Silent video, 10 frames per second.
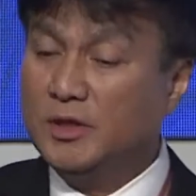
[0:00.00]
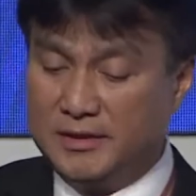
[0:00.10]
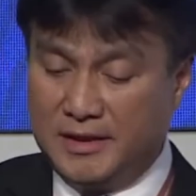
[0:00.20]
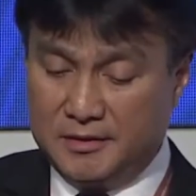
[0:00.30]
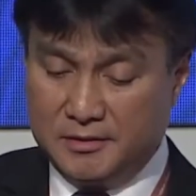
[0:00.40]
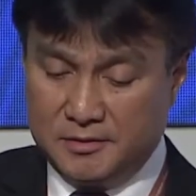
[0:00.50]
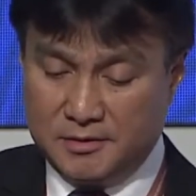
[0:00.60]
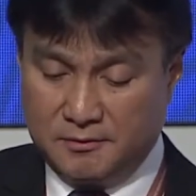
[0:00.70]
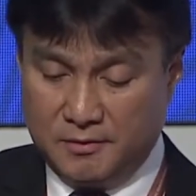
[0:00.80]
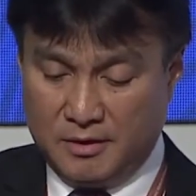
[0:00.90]
attendance,
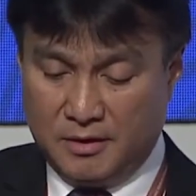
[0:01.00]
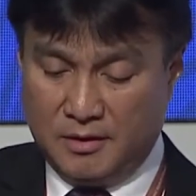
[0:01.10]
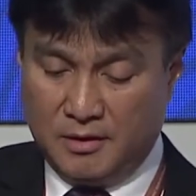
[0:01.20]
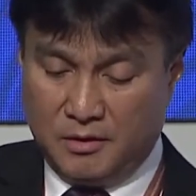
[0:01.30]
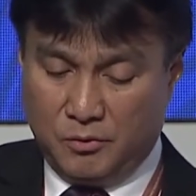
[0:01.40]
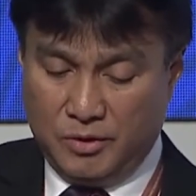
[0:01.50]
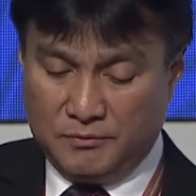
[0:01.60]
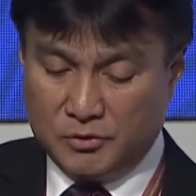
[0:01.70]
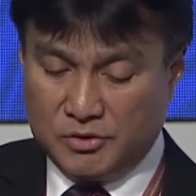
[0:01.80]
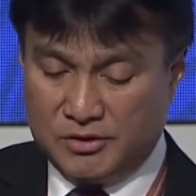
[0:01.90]
we've
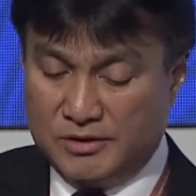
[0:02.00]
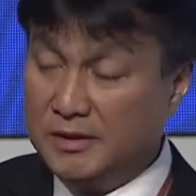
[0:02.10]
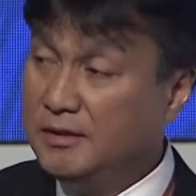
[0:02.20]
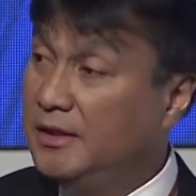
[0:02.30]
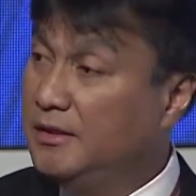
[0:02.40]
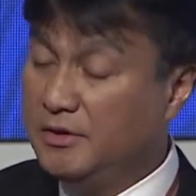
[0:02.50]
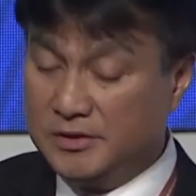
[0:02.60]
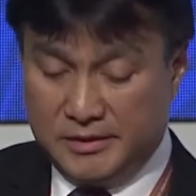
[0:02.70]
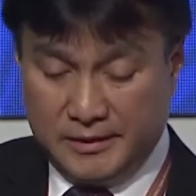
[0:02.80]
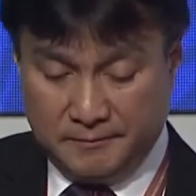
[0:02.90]
also seen
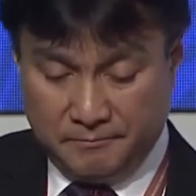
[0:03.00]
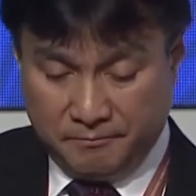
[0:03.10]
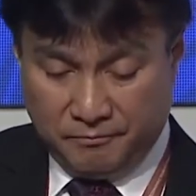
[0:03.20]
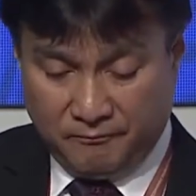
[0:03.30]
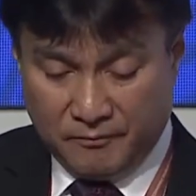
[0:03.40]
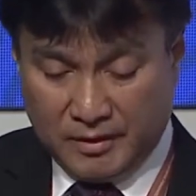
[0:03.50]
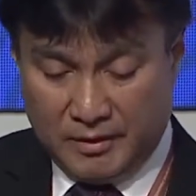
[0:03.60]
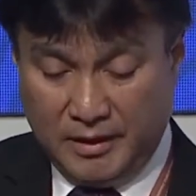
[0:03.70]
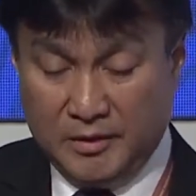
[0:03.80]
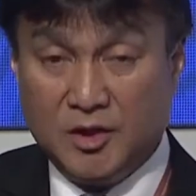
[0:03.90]
increasing
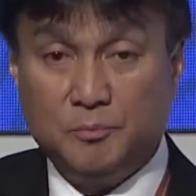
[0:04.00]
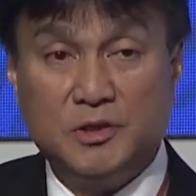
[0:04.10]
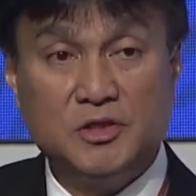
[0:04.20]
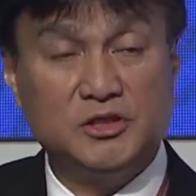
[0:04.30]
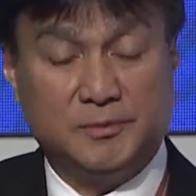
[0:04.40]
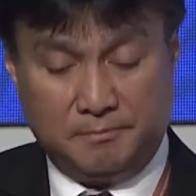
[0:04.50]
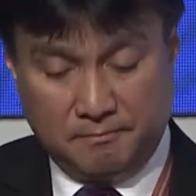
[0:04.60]
entrepreneurship